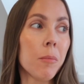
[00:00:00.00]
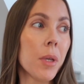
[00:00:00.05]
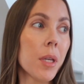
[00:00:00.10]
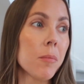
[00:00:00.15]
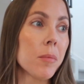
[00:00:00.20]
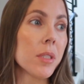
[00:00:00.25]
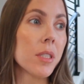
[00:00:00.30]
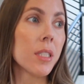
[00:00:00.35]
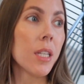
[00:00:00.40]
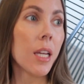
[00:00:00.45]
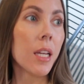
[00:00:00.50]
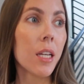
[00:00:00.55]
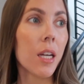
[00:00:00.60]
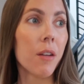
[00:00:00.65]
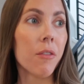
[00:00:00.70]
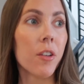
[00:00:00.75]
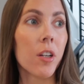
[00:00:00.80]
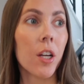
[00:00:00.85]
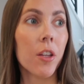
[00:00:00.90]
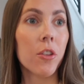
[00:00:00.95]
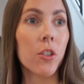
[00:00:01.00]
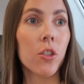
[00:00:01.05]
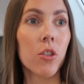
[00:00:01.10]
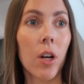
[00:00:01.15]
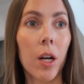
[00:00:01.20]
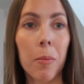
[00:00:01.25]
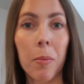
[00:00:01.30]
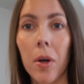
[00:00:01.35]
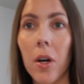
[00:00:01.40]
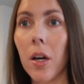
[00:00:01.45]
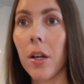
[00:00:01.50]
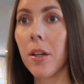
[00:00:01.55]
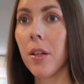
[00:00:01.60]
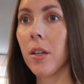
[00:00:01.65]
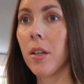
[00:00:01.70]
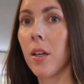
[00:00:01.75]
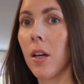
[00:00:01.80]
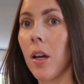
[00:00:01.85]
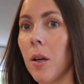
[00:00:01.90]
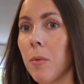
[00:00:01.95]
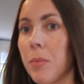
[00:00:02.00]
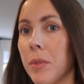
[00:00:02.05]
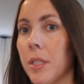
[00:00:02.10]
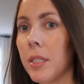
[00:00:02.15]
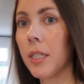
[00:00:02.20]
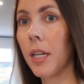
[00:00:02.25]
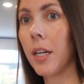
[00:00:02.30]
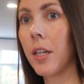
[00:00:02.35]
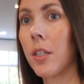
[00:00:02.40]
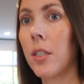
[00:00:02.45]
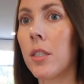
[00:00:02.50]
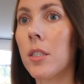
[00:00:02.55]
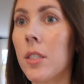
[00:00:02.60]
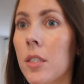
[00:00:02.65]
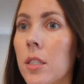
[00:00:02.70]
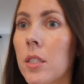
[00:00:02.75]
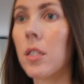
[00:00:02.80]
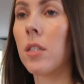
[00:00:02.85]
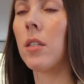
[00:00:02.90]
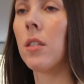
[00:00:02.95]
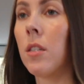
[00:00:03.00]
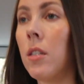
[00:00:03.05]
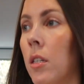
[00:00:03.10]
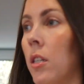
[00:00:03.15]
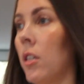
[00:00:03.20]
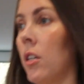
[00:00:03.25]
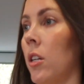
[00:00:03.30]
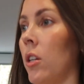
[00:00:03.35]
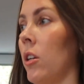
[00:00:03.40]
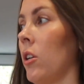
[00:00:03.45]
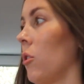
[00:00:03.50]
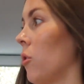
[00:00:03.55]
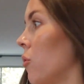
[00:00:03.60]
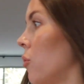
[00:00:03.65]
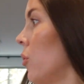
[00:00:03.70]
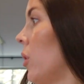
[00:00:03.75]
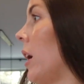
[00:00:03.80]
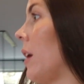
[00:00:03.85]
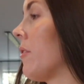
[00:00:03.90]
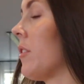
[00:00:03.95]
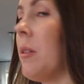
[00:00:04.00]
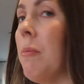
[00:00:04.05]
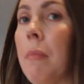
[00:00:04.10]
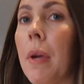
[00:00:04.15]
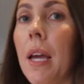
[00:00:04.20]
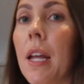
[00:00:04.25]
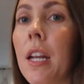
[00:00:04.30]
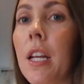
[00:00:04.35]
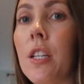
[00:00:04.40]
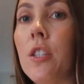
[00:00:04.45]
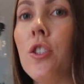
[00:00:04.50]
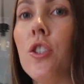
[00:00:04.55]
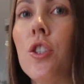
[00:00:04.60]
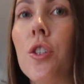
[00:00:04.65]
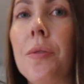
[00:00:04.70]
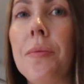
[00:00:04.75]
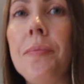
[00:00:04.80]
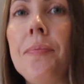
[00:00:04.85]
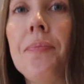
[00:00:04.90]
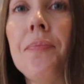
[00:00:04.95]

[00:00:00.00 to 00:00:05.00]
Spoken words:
Big mistake, I forgot the tripod upstairs. We'll have to manage.